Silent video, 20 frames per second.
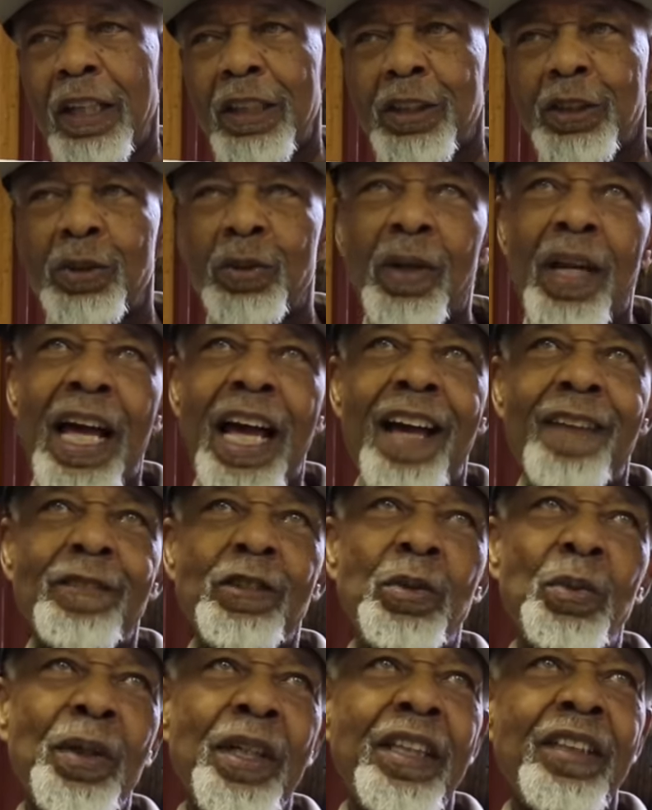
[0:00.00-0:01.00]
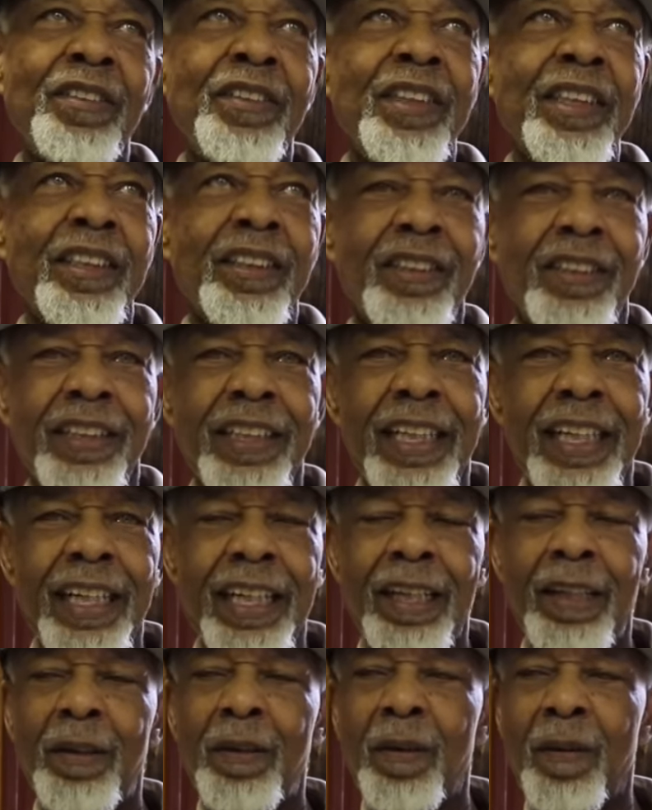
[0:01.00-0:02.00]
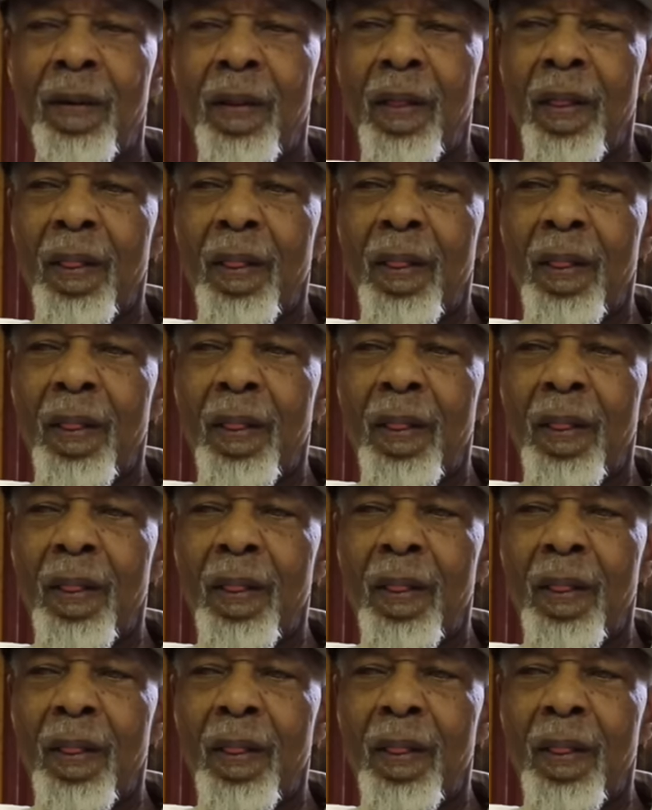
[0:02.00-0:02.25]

July of 2016,